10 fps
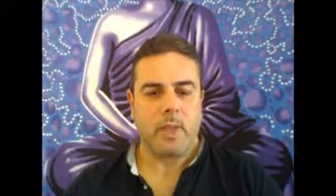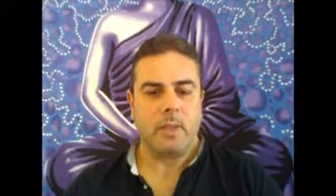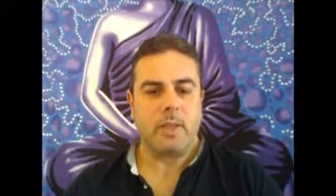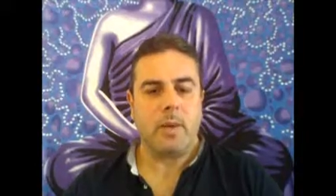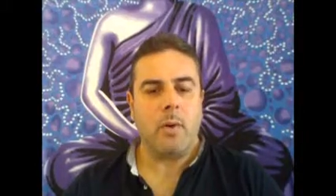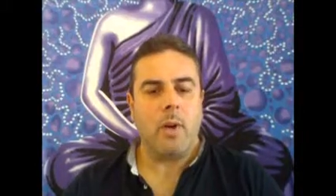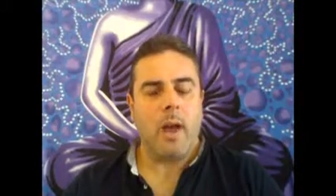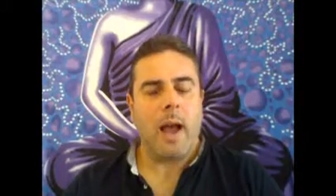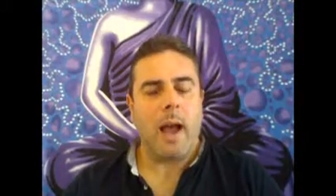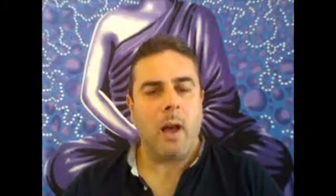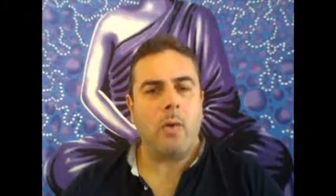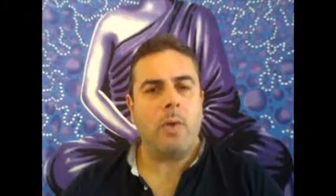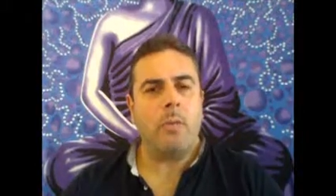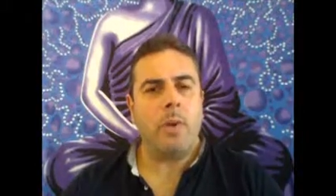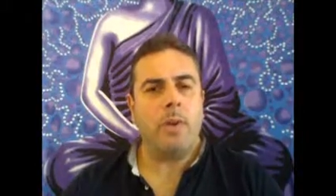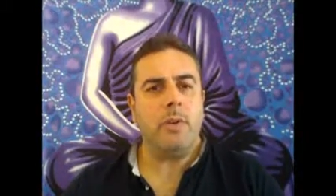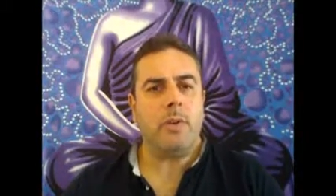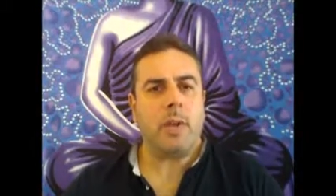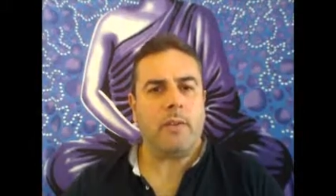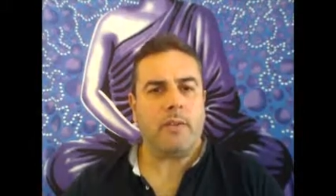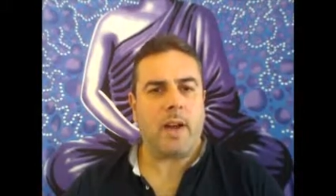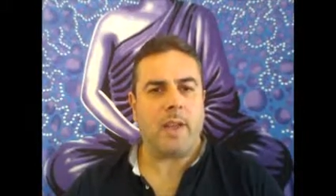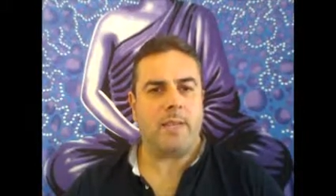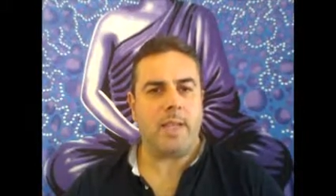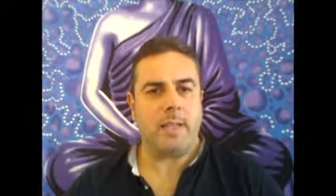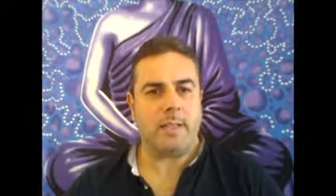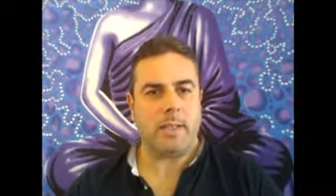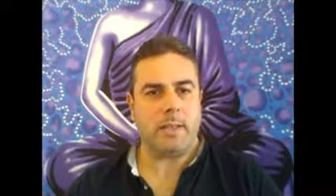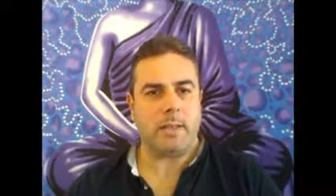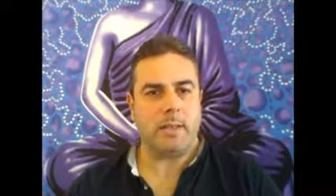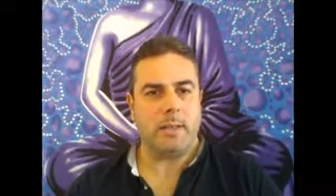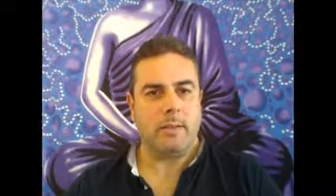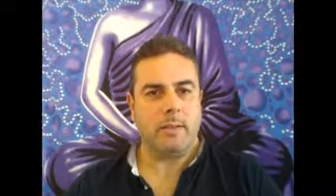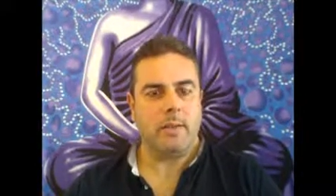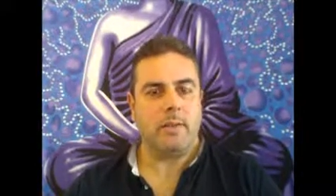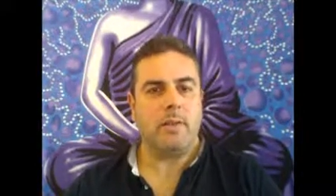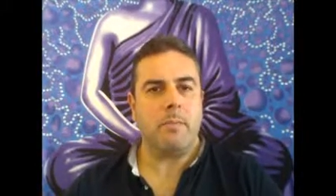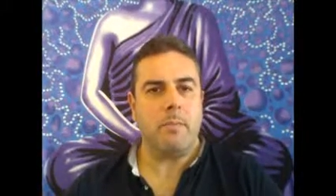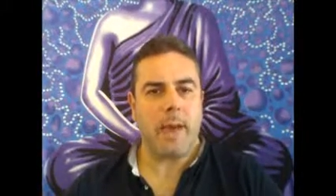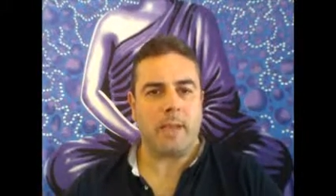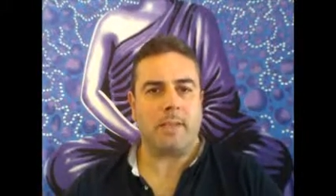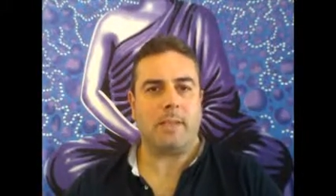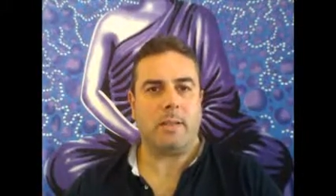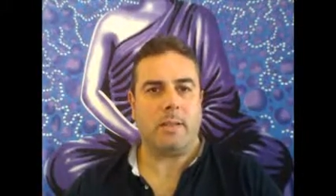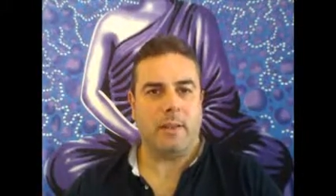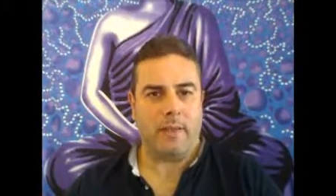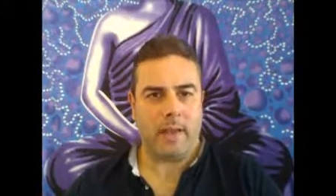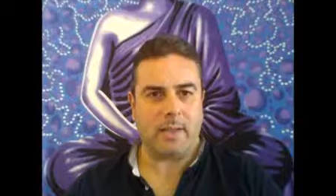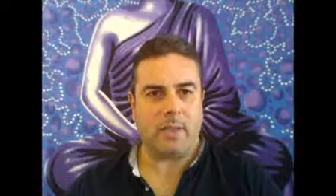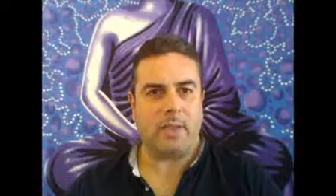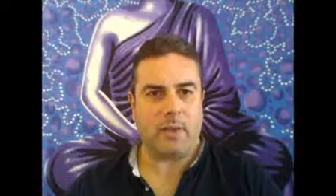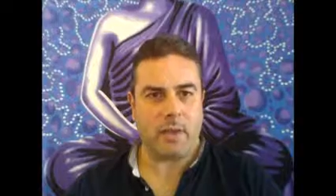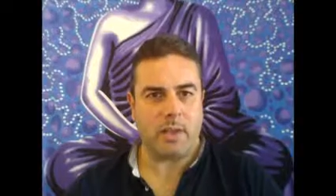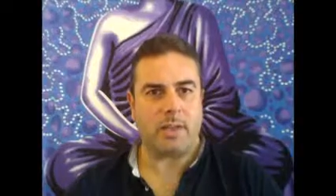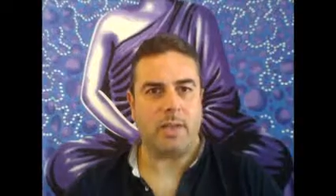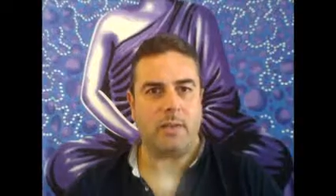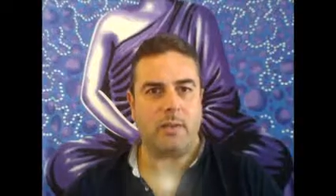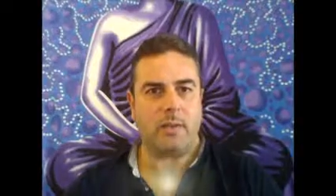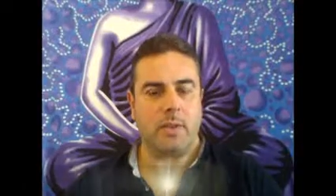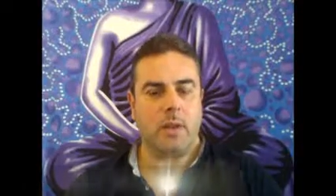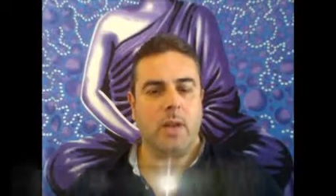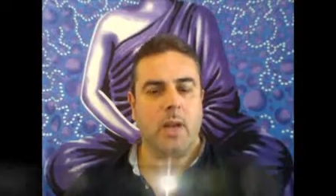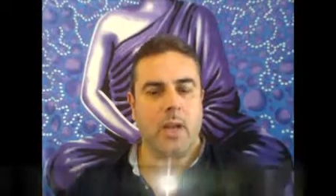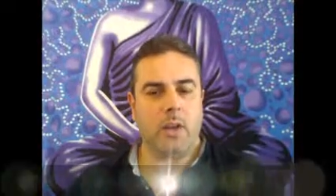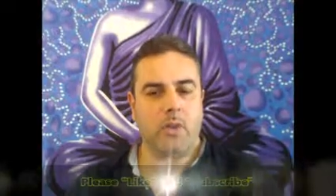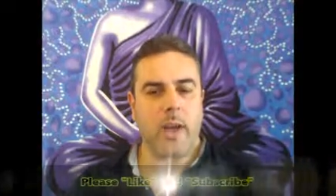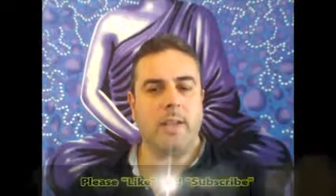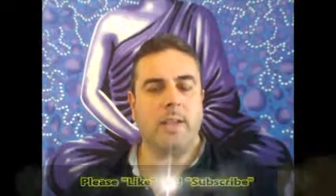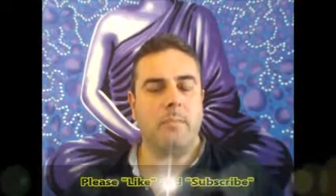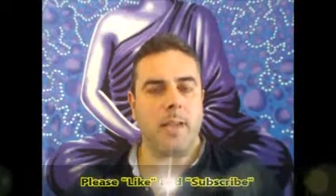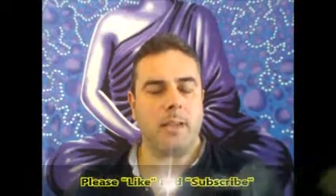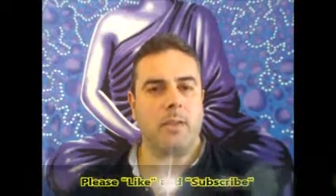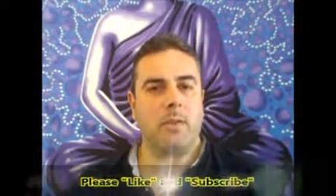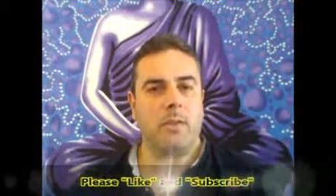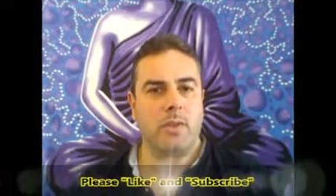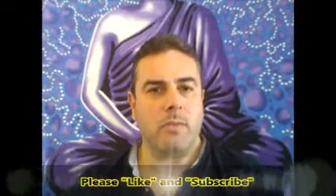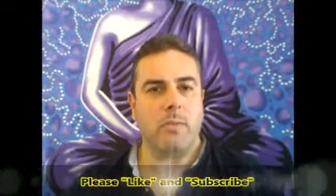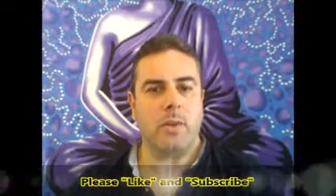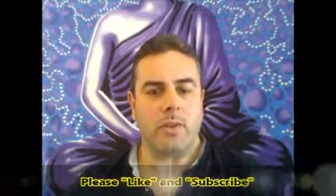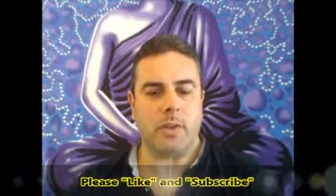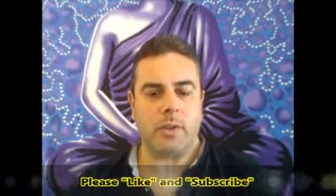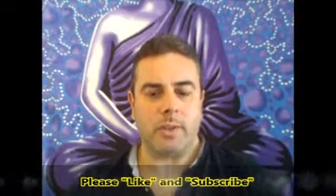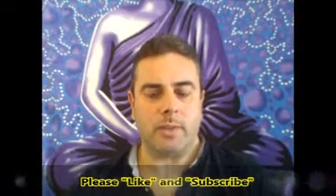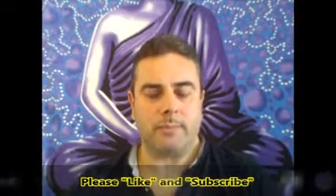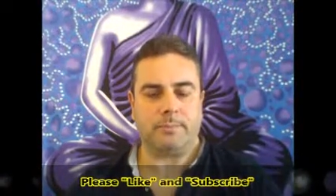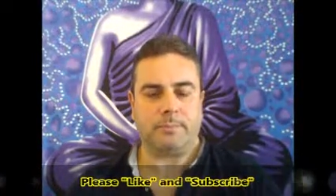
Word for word: So, how can we use our five senses to the best advantage for ourselves in creating better thoughts and emotions?